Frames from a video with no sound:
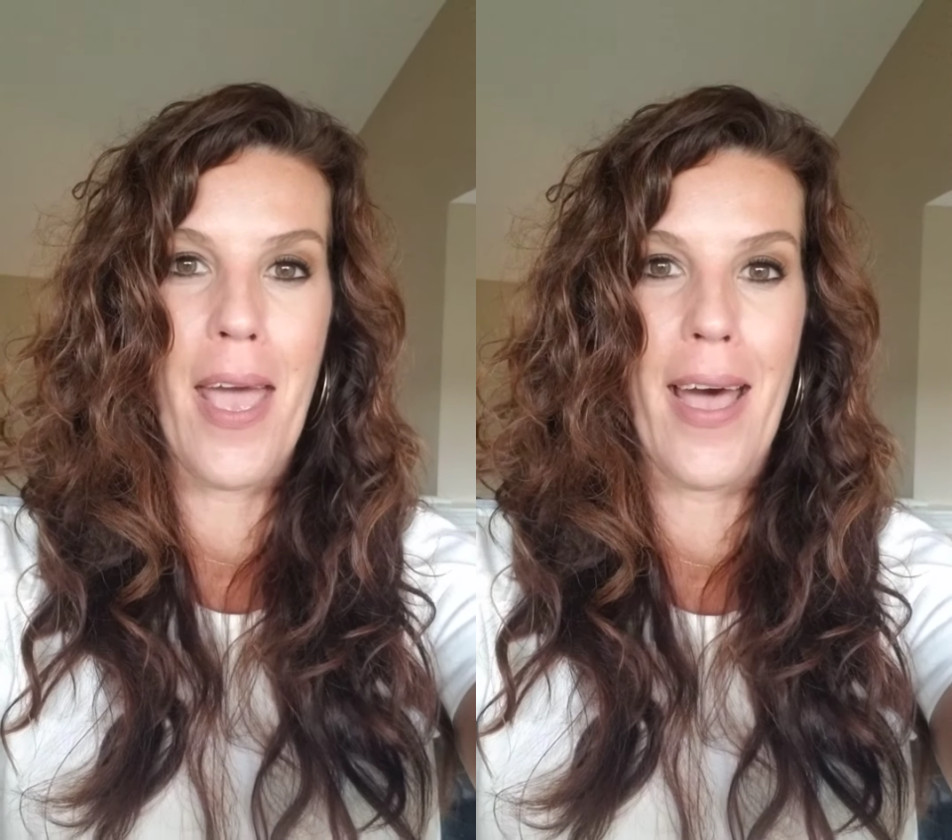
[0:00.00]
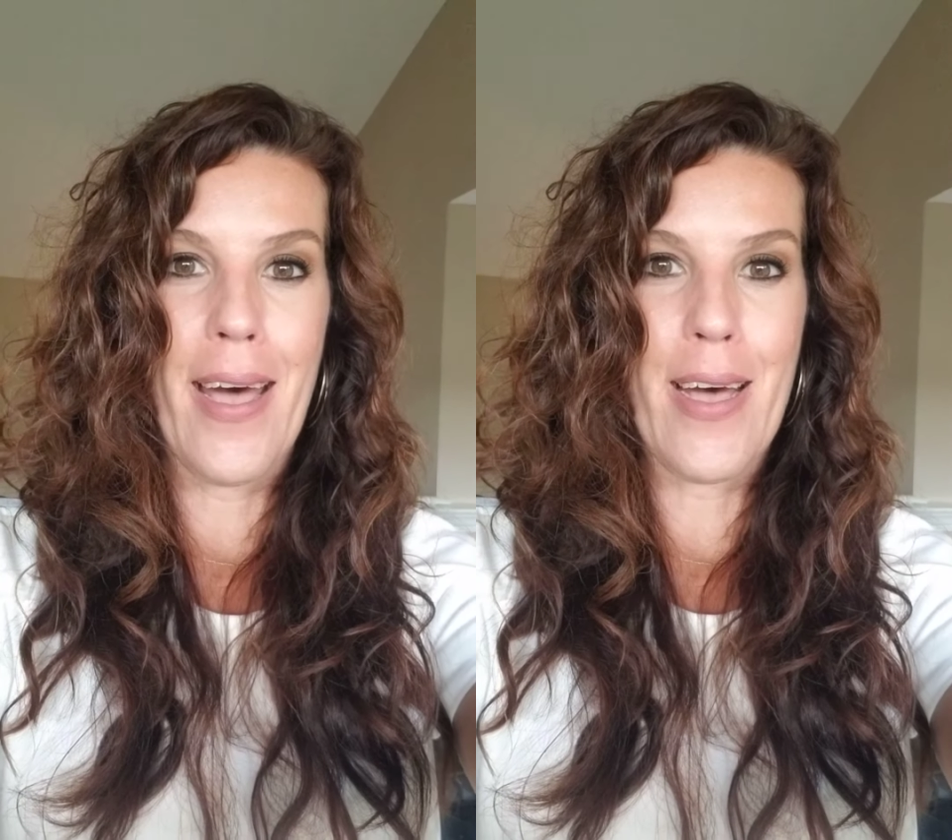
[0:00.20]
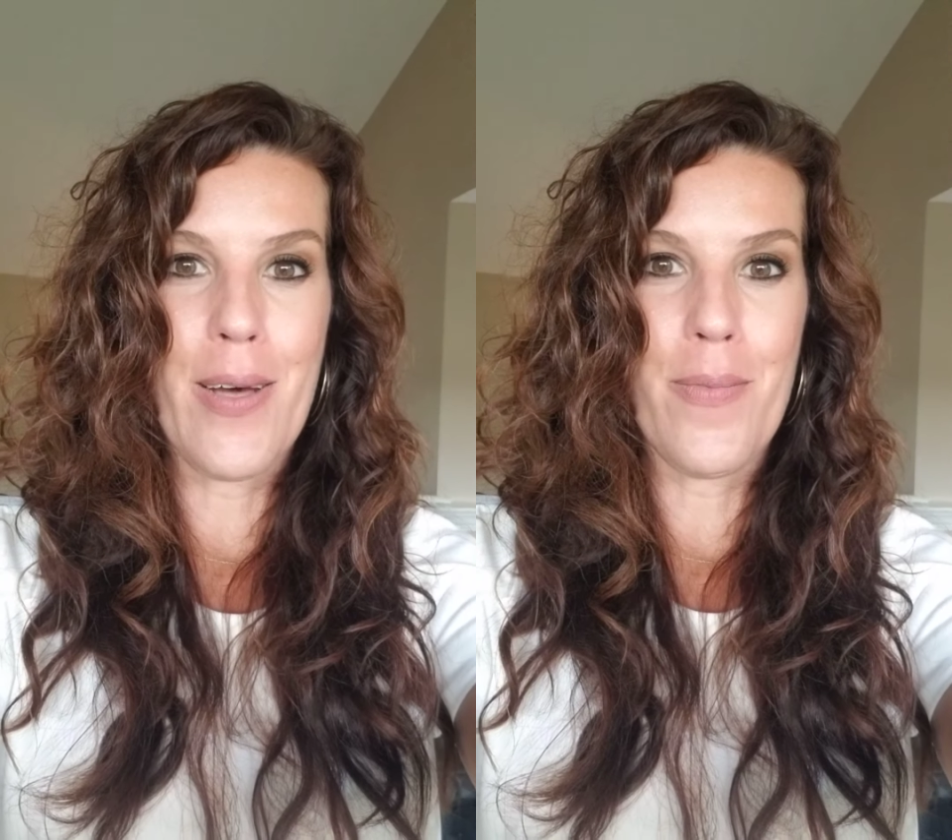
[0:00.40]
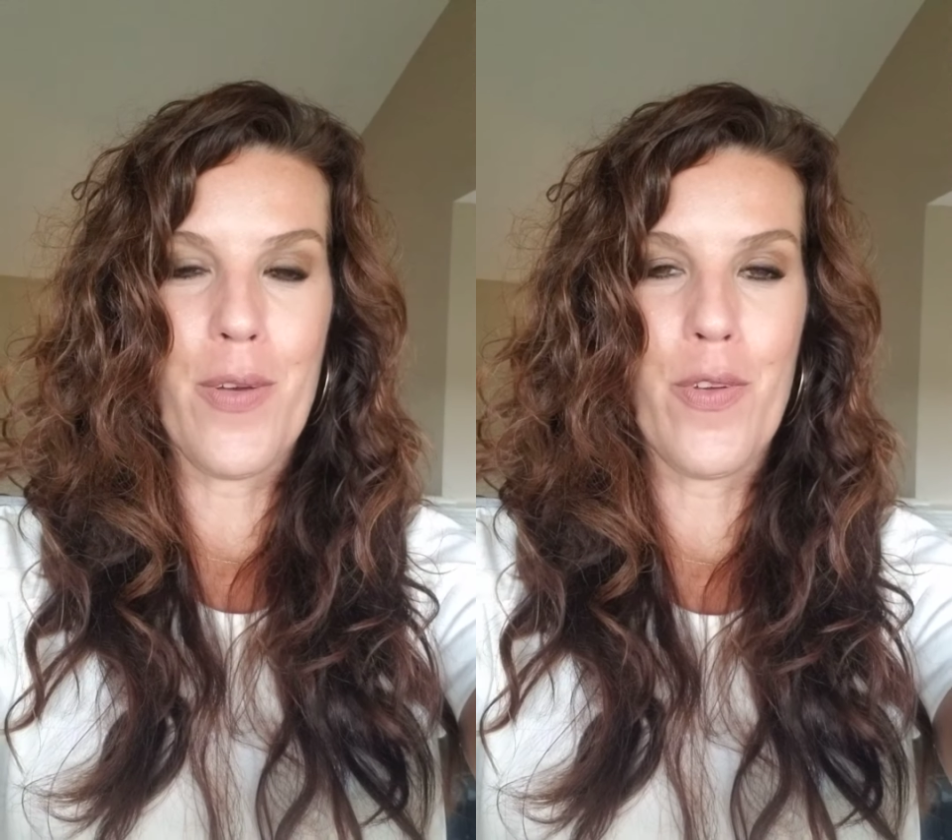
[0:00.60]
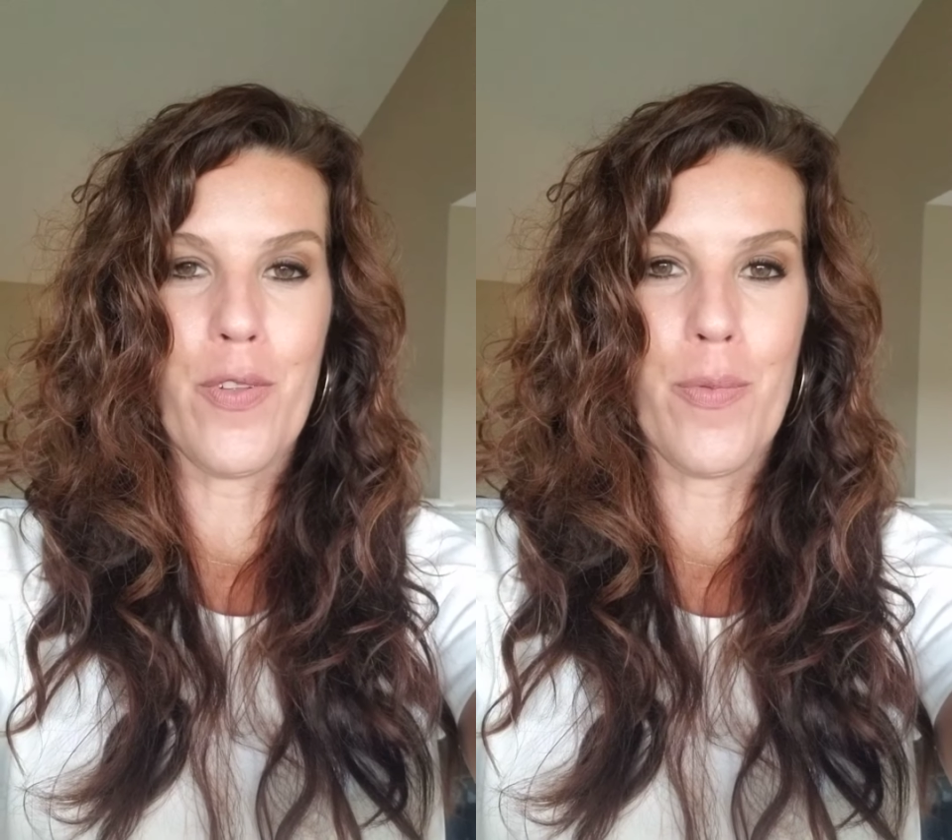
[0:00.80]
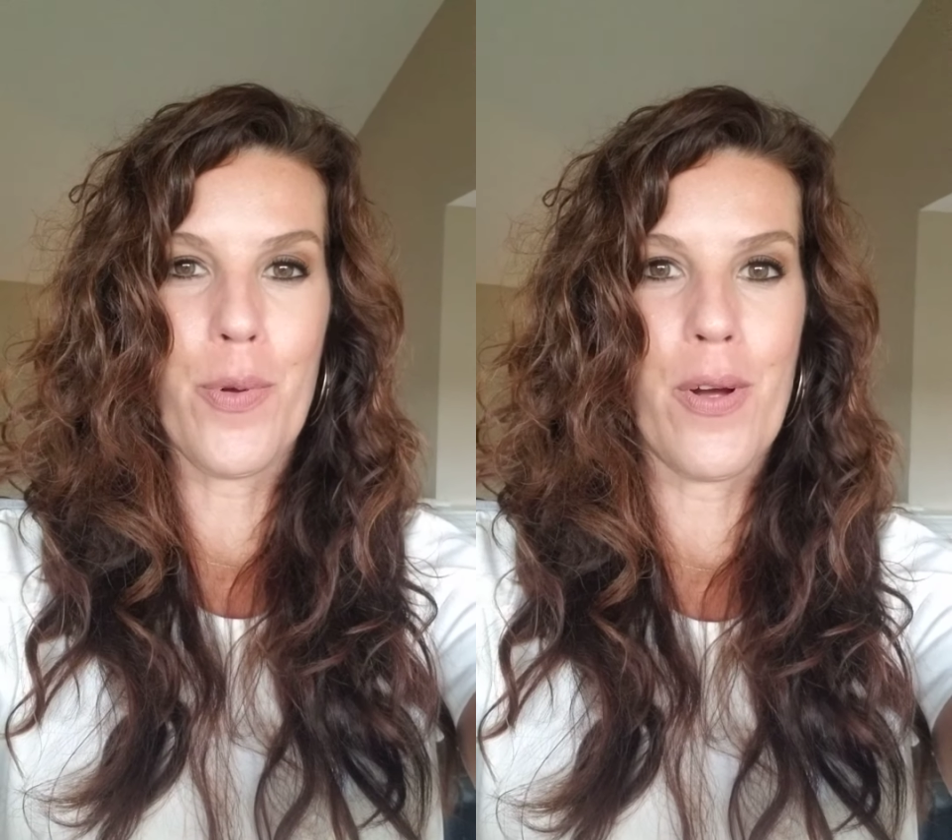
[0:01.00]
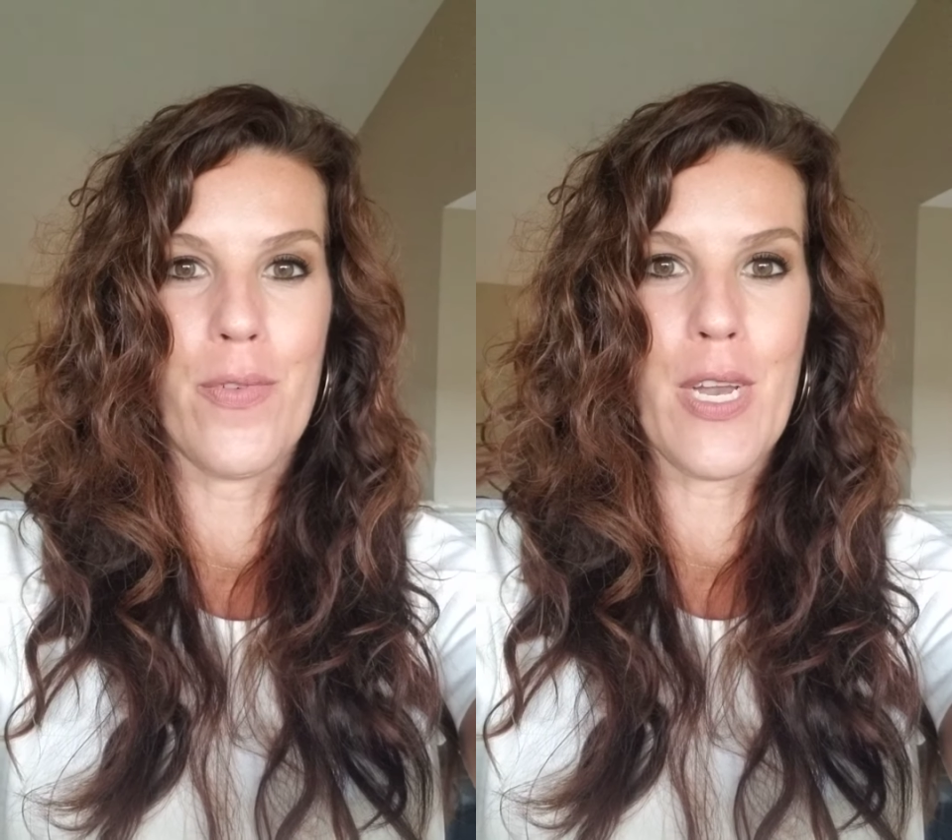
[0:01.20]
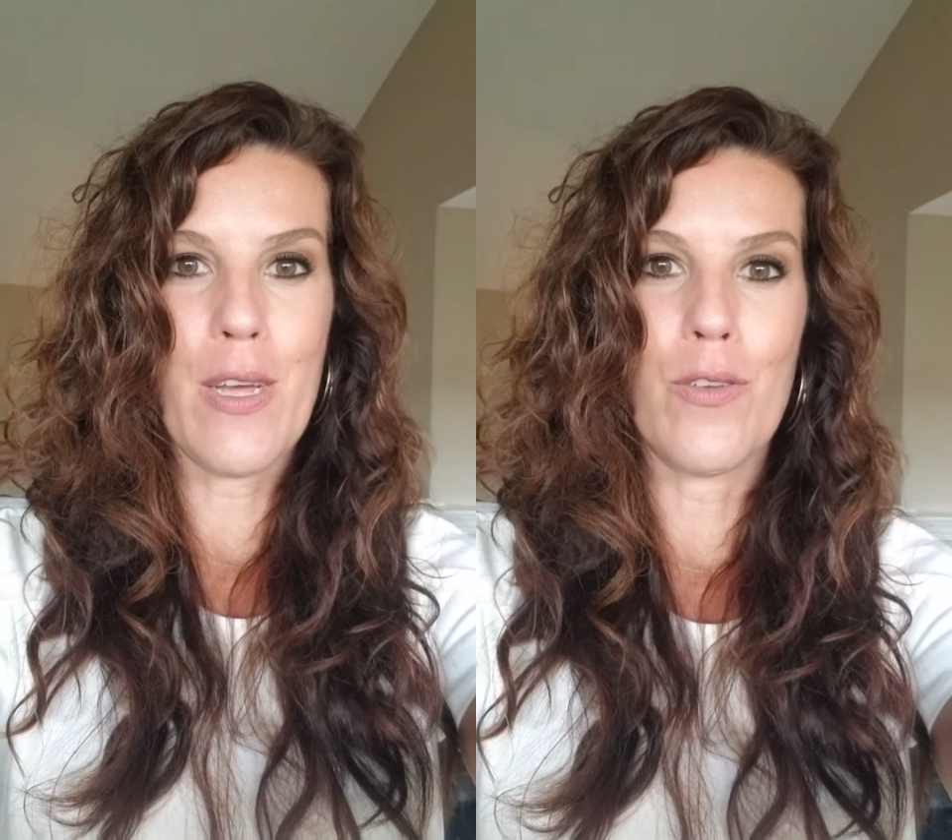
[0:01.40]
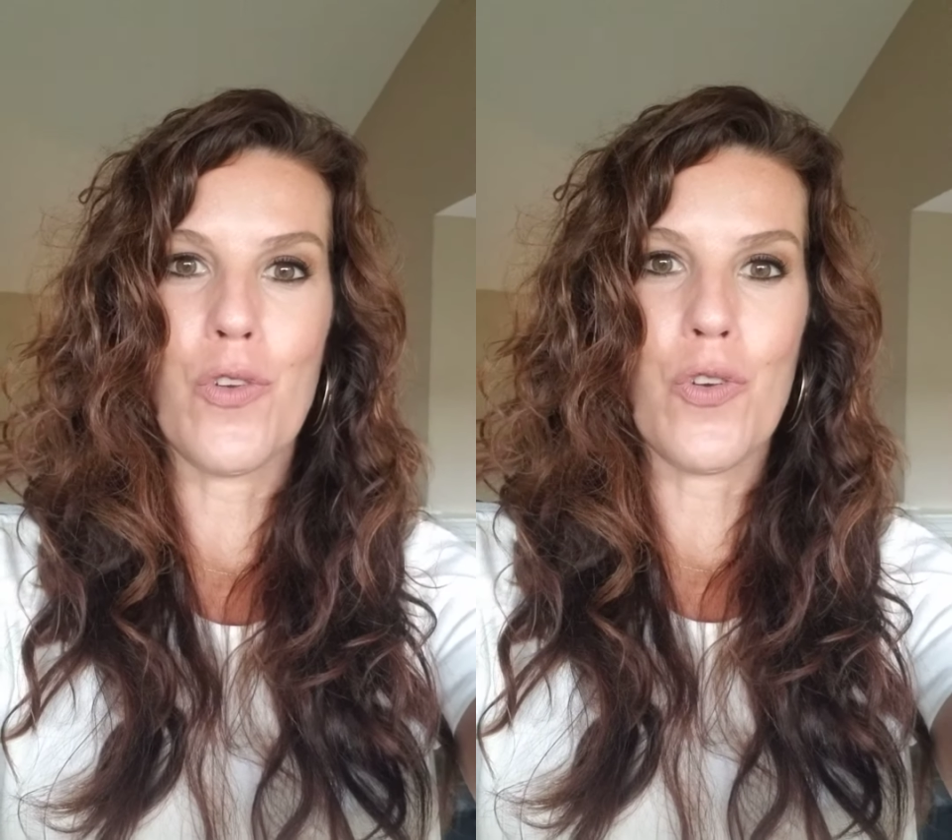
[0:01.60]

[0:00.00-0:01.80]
If you flip through our videos,